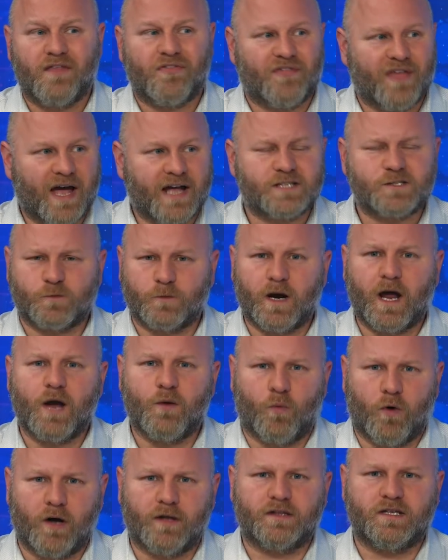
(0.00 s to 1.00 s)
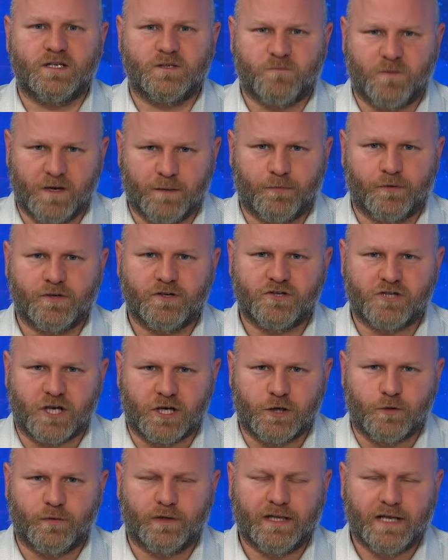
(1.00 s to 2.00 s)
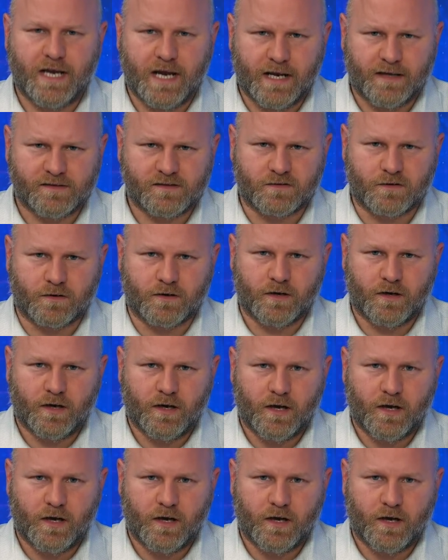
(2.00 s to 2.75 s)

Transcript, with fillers: That's what I want these people to genuinely answer.